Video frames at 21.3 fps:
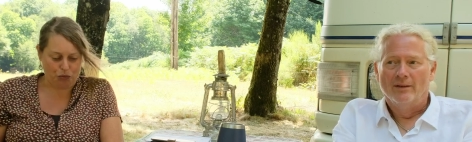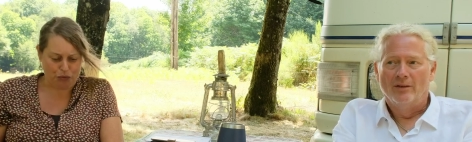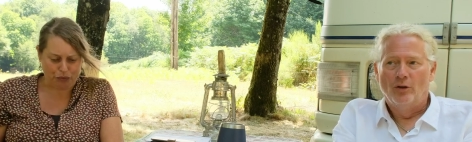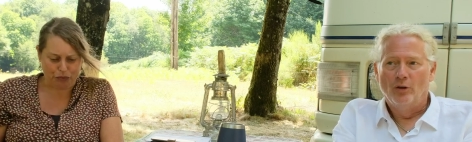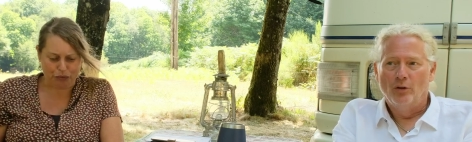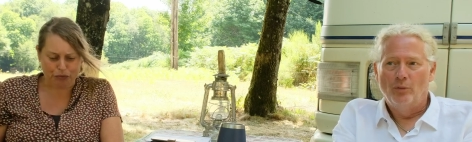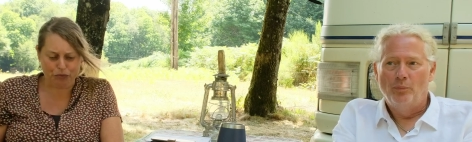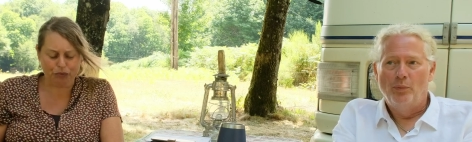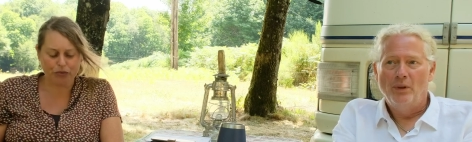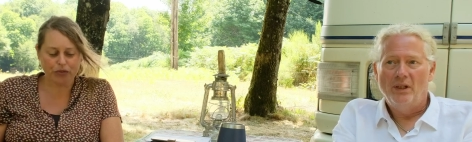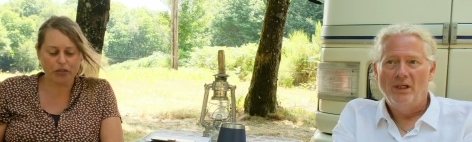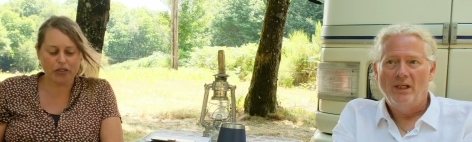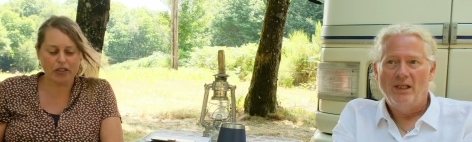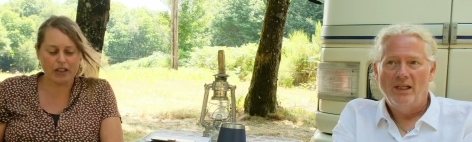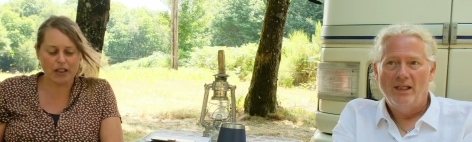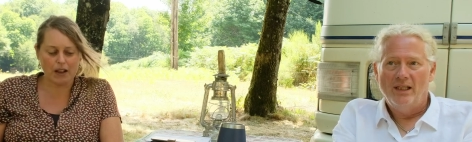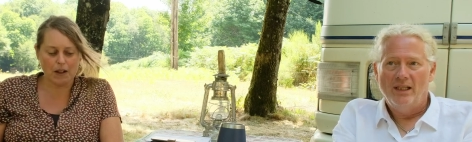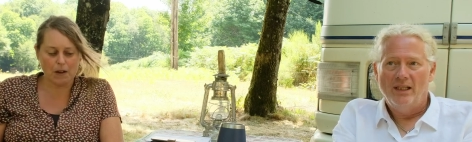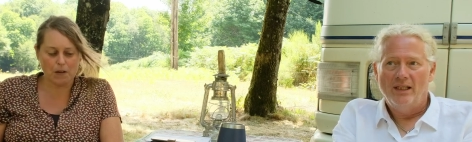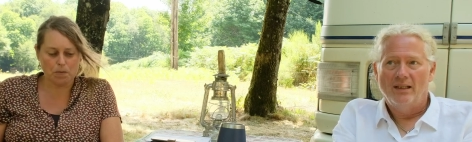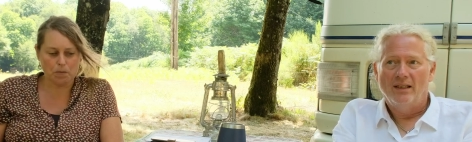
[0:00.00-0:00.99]
Speaker 1: could
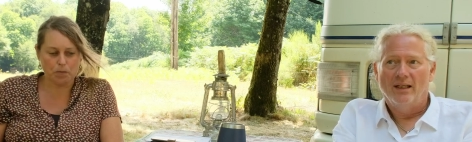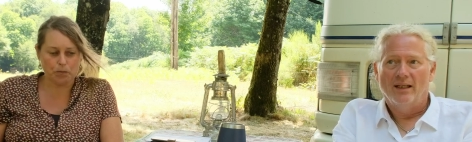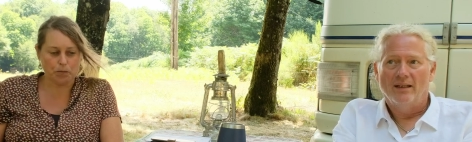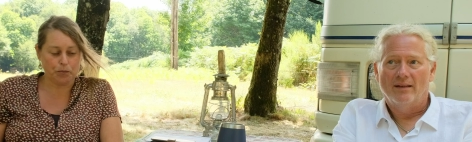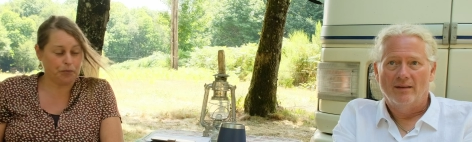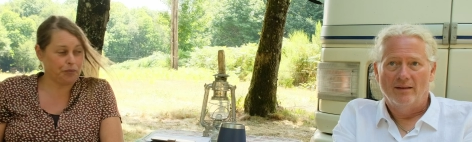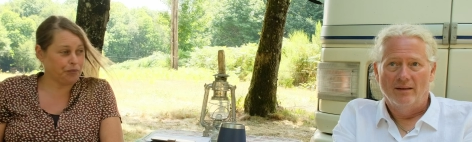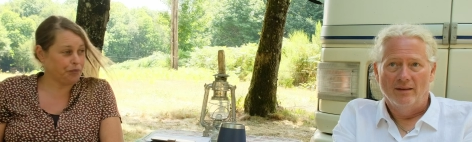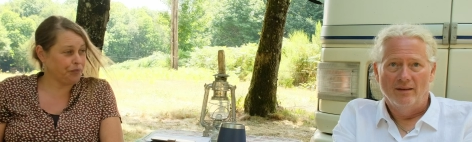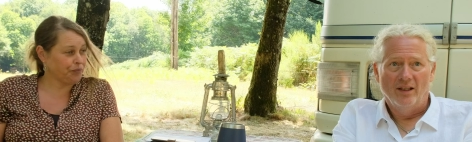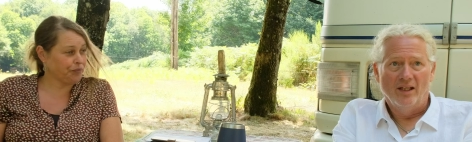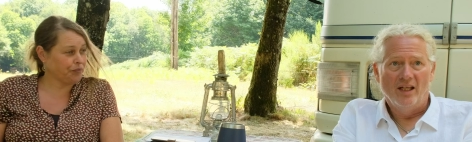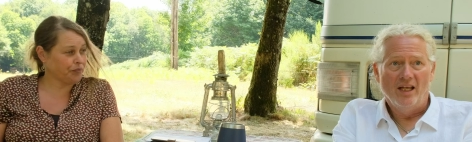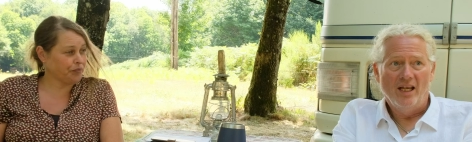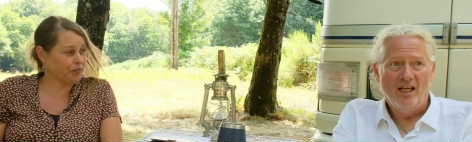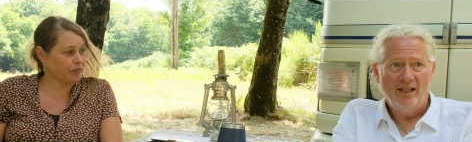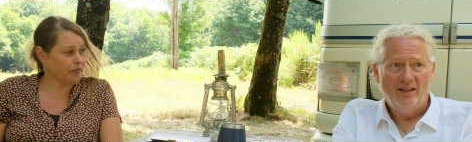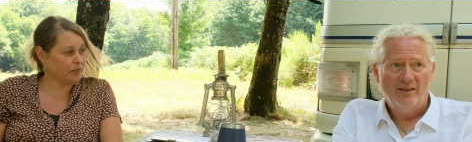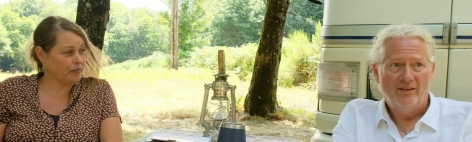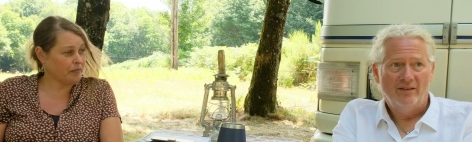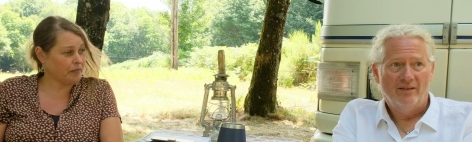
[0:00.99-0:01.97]
be that the
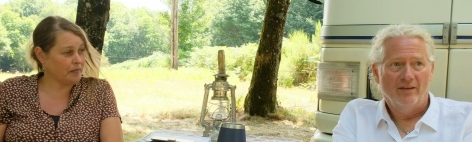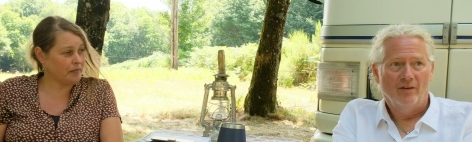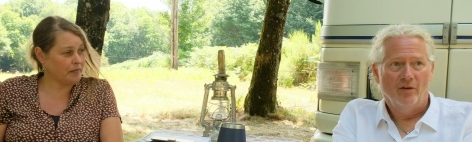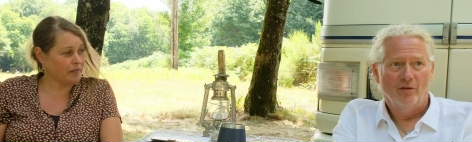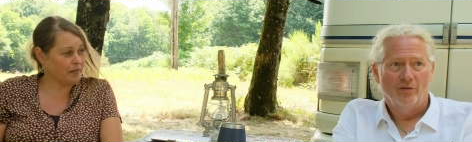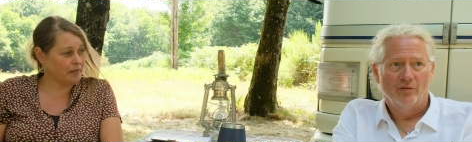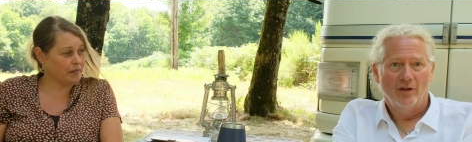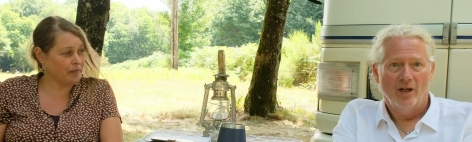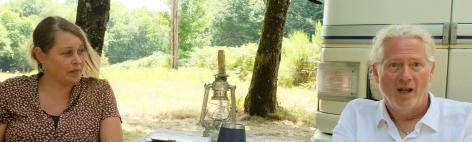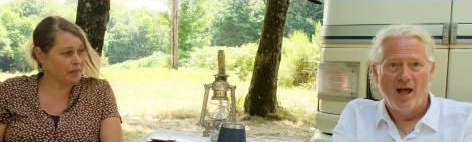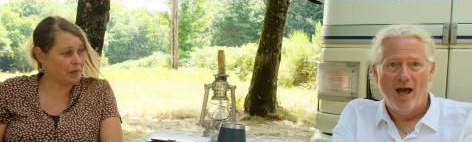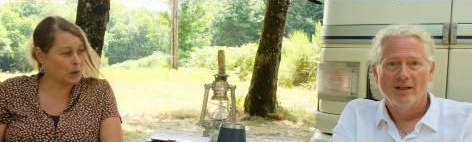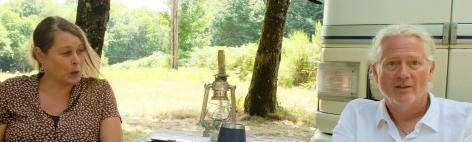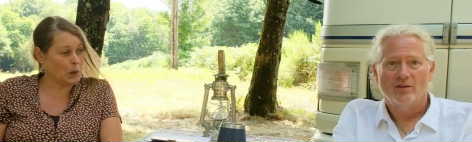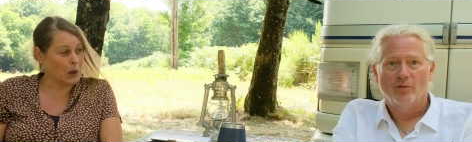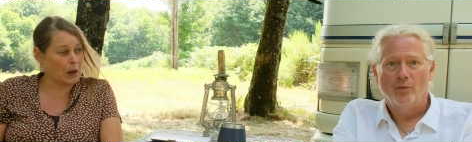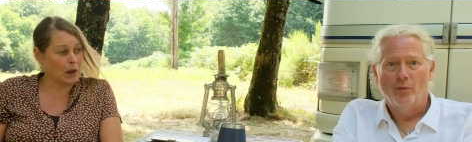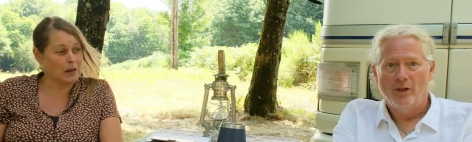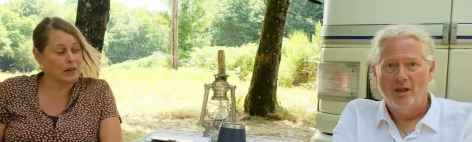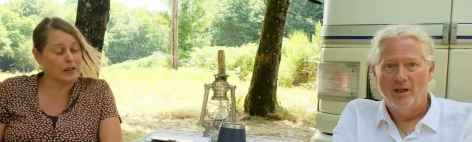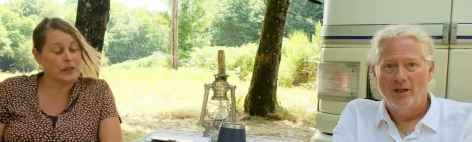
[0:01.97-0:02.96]
heat of the
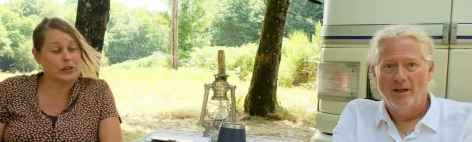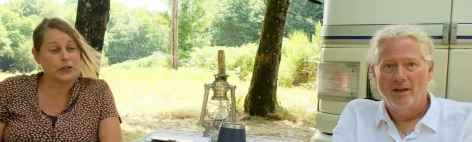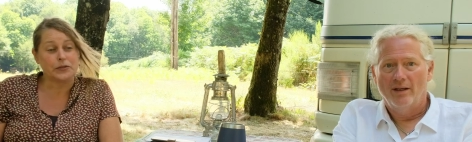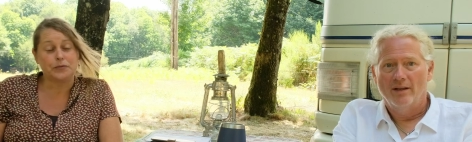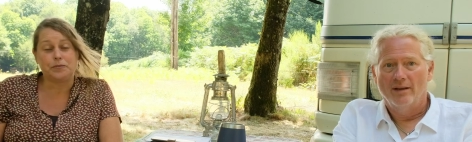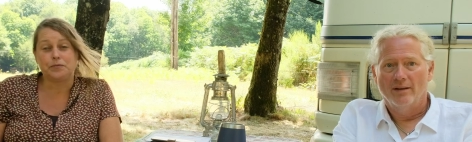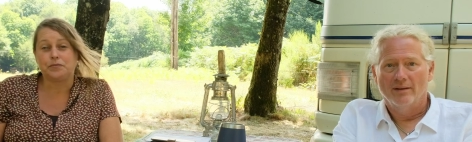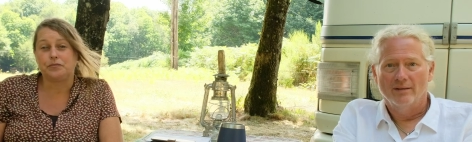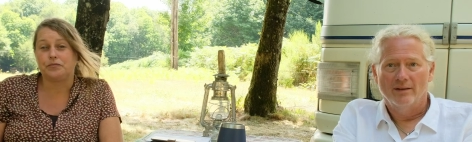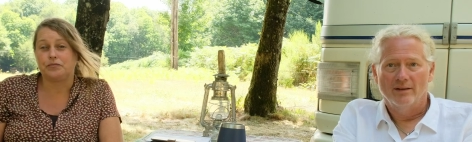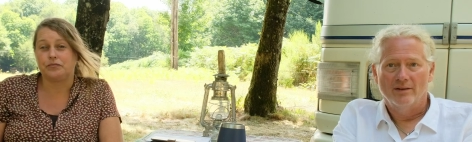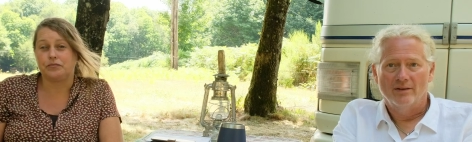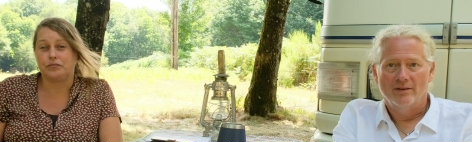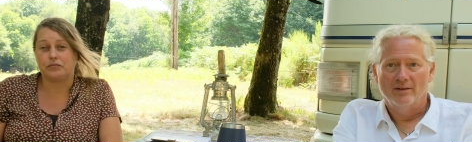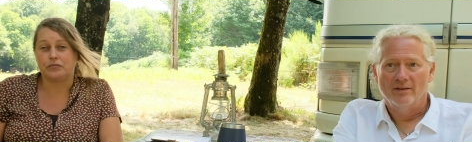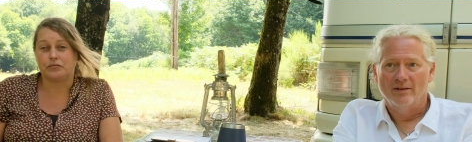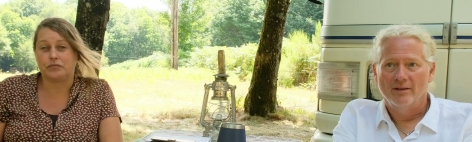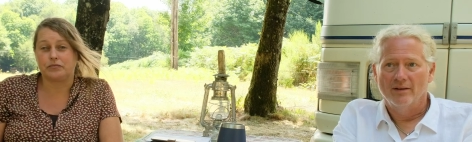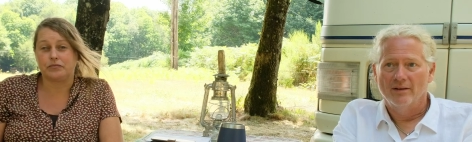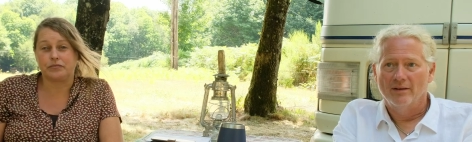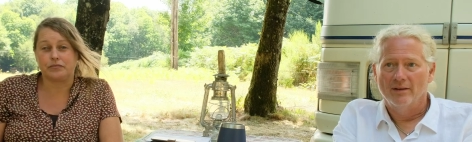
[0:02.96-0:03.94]
last week is
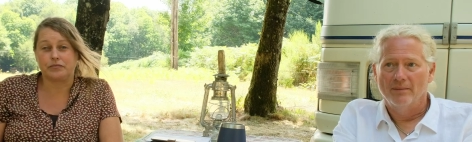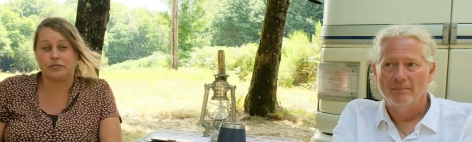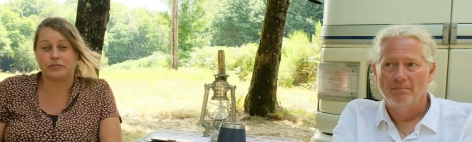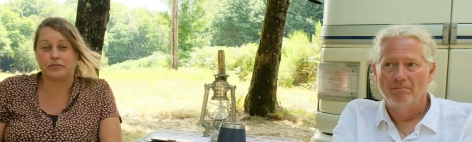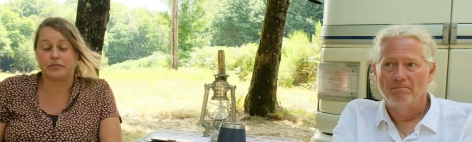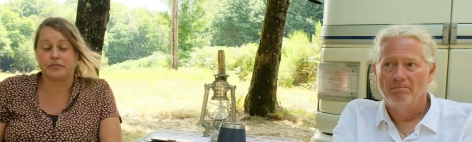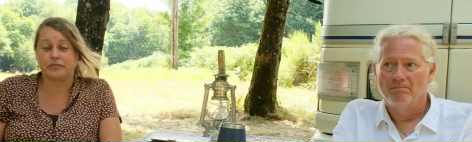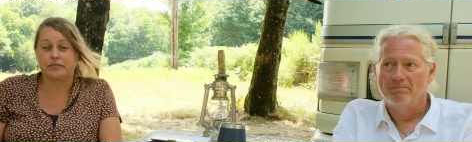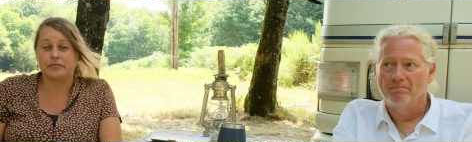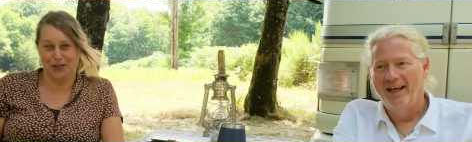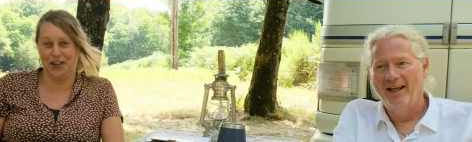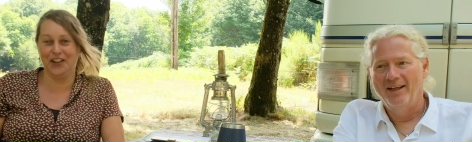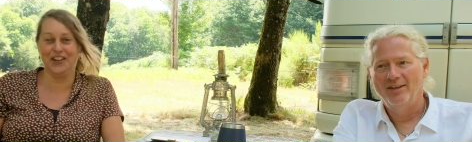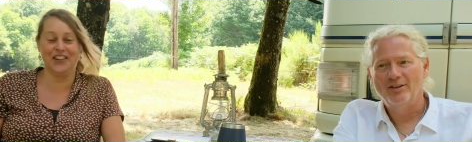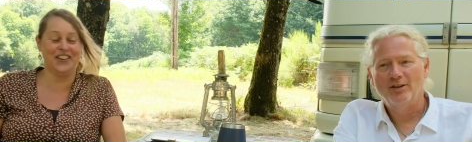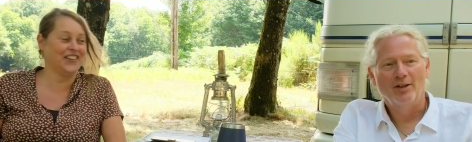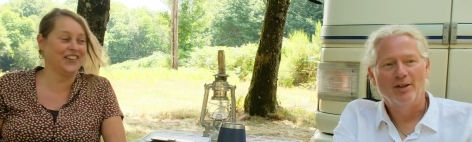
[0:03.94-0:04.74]
um, is